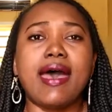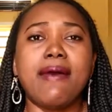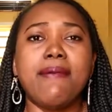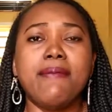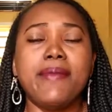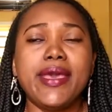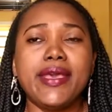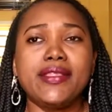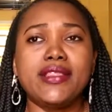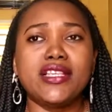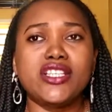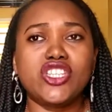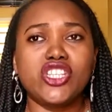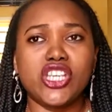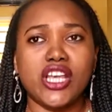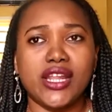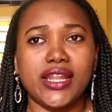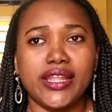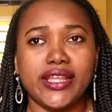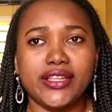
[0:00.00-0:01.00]
made this
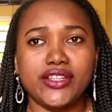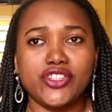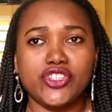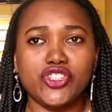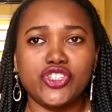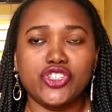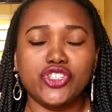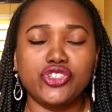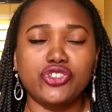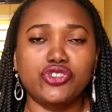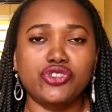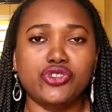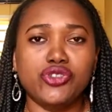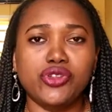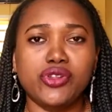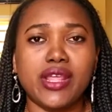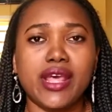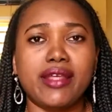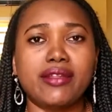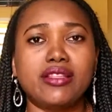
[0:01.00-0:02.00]
challenge so
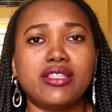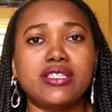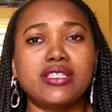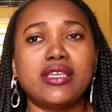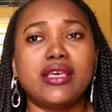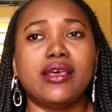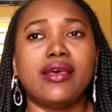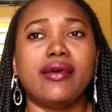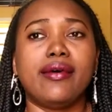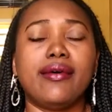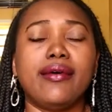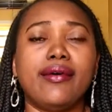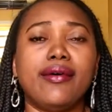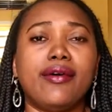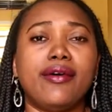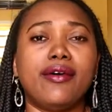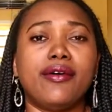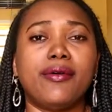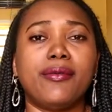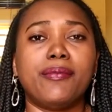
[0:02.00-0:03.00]
that
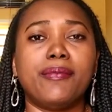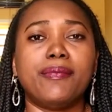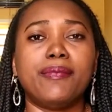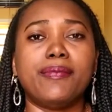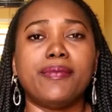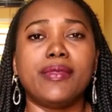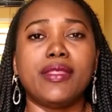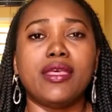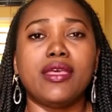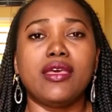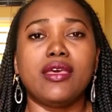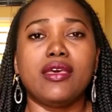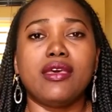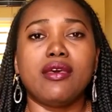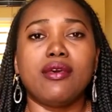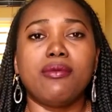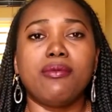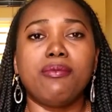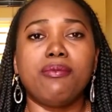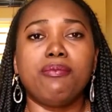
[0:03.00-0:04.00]
um,
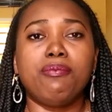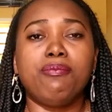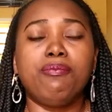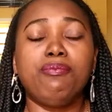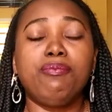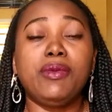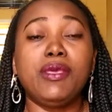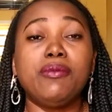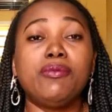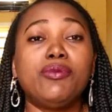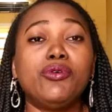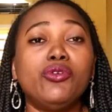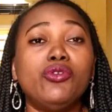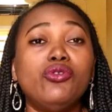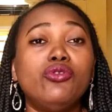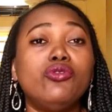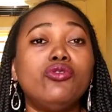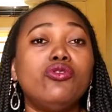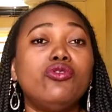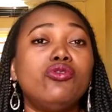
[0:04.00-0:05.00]

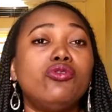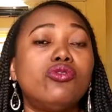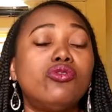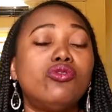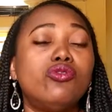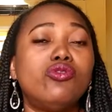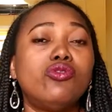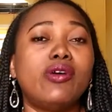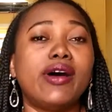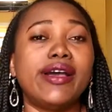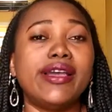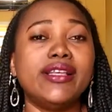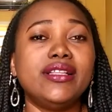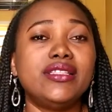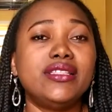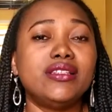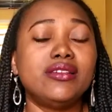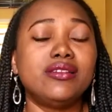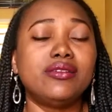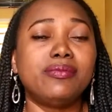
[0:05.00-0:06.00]
people who are
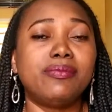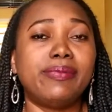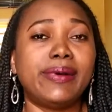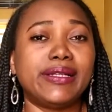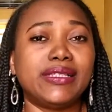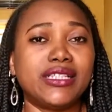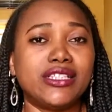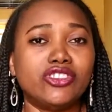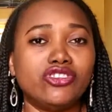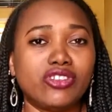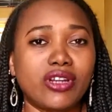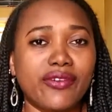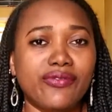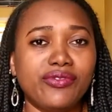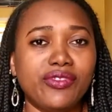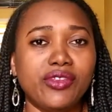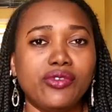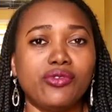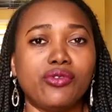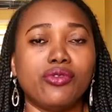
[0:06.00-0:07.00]
into pattern
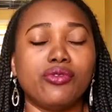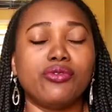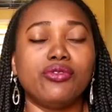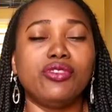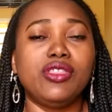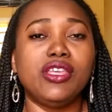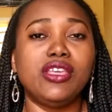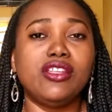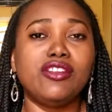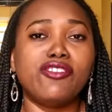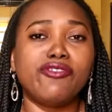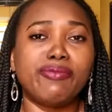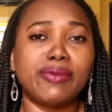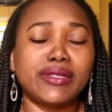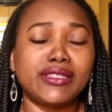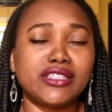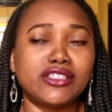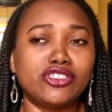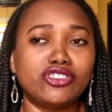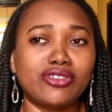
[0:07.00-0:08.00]
drafting or thinking of
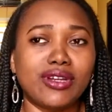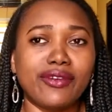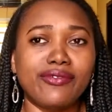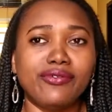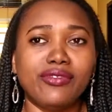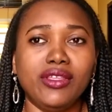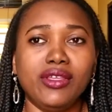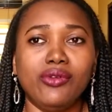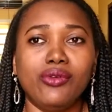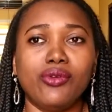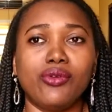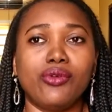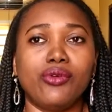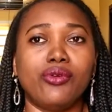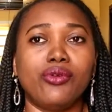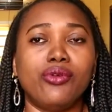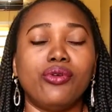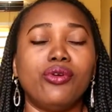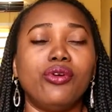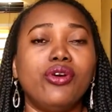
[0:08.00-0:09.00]
pattern drafting
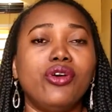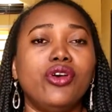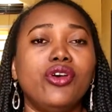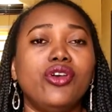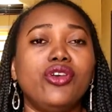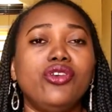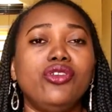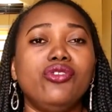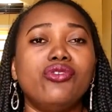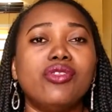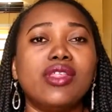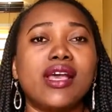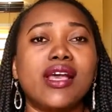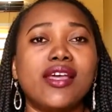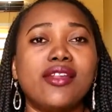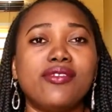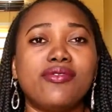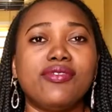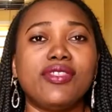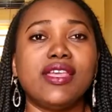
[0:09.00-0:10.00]
or that kind
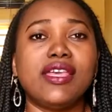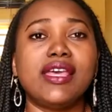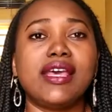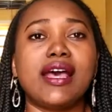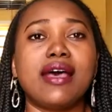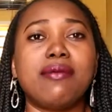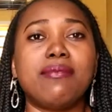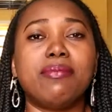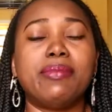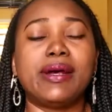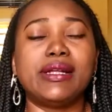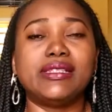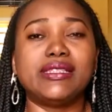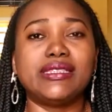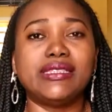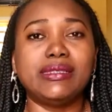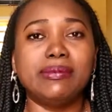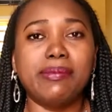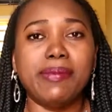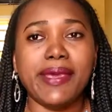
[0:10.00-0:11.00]
of thing can
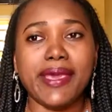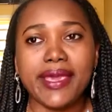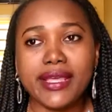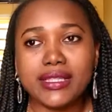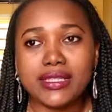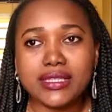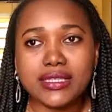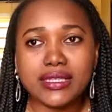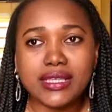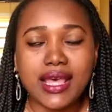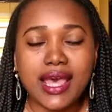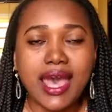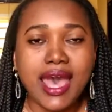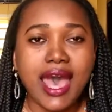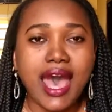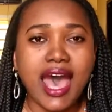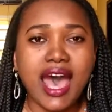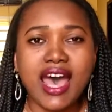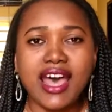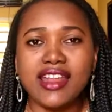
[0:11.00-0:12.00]
participate.
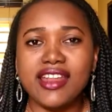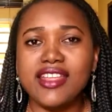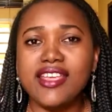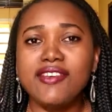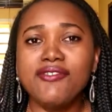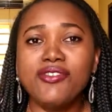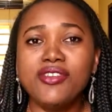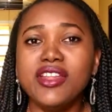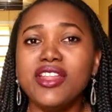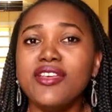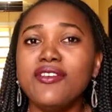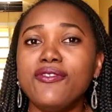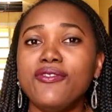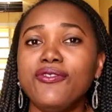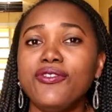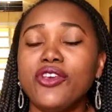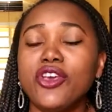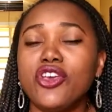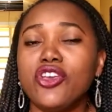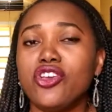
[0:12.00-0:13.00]
And even if
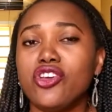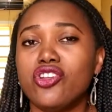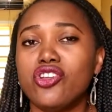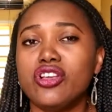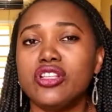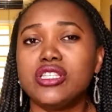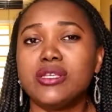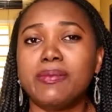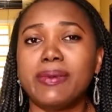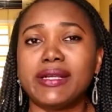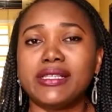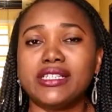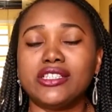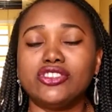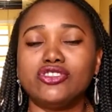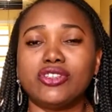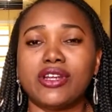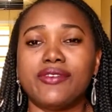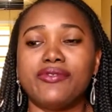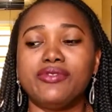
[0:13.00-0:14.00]
you're not into pattern
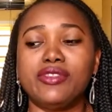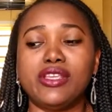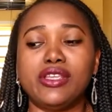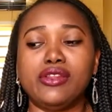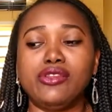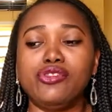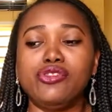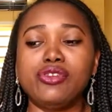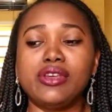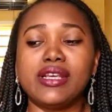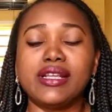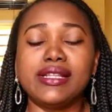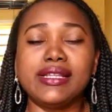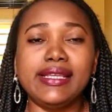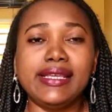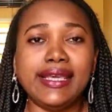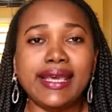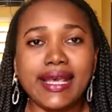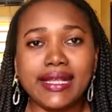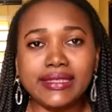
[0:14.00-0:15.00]
drafting, you can
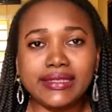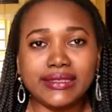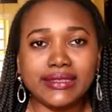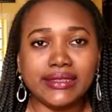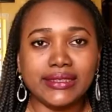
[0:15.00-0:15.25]
get